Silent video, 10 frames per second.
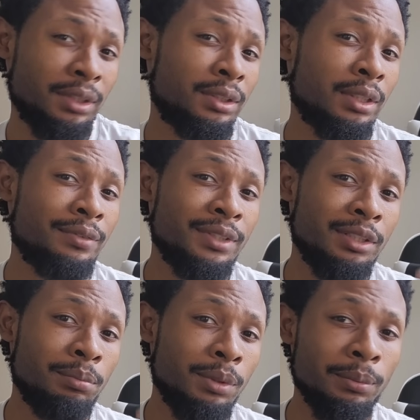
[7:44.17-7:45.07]
section, I've
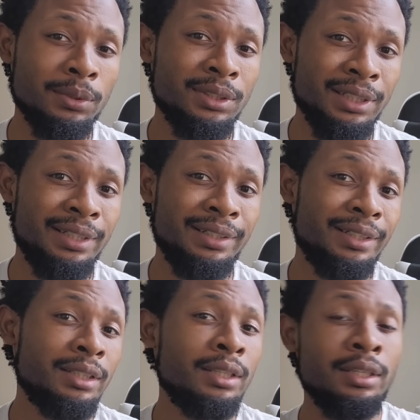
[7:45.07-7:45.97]
seen people saying
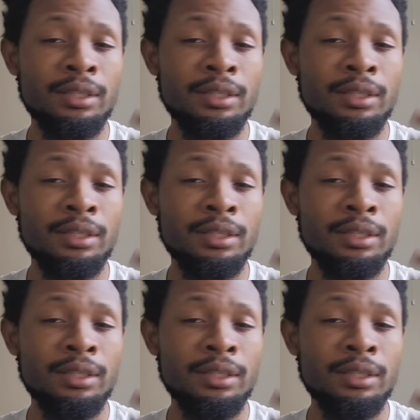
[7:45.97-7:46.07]
that